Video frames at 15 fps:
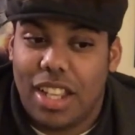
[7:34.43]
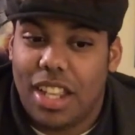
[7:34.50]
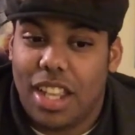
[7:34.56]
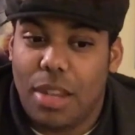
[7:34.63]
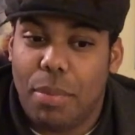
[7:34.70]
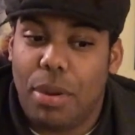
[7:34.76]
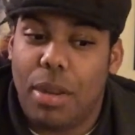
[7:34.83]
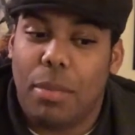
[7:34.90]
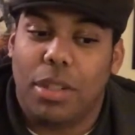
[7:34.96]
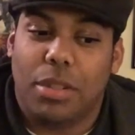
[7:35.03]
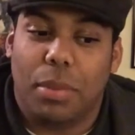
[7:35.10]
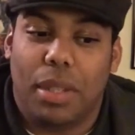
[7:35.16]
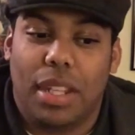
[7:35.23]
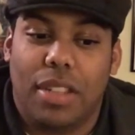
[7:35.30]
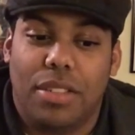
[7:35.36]
he pretty much
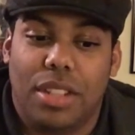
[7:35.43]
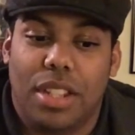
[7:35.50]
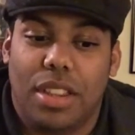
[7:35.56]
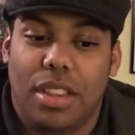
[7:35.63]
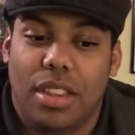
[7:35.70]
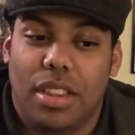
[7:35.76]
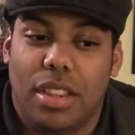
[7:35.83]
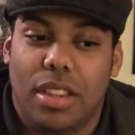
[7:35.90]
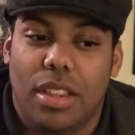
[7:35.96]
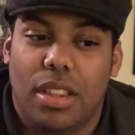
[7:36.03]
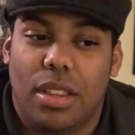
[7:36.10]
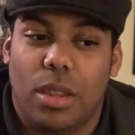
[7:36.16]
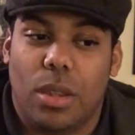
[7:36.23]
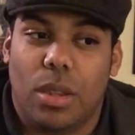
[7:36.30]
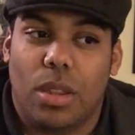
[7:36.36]
believes in
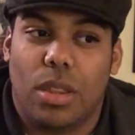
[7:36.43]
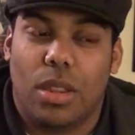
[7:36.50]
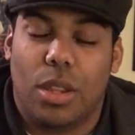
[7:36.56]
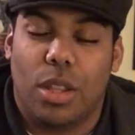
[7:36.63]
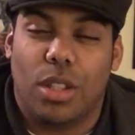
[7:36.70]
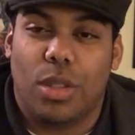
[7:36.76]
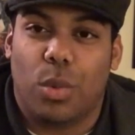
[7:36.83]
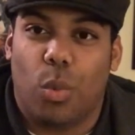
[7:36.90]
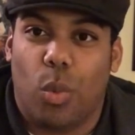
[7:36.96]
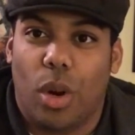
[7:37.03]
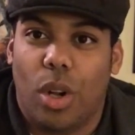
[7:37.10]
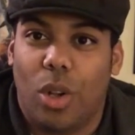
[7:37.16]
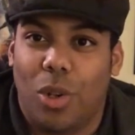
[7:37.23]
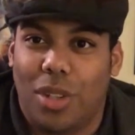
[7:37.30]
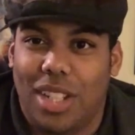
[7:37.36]
this
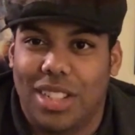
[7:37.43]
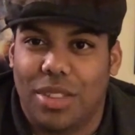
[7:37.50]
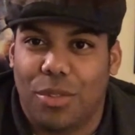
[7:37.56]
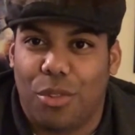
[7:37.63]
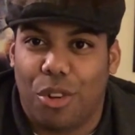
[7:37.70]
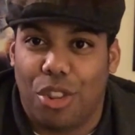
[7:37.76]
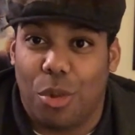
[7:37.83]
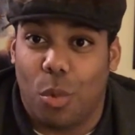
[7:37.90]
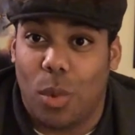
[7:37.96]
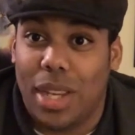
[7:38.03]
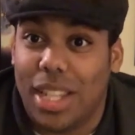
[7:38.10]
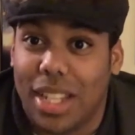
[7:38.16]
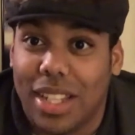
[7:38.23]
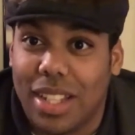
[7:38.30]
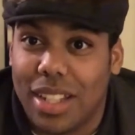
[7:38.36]
world isn't for the
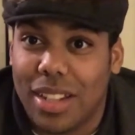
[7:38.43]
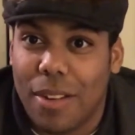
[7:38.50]
weak.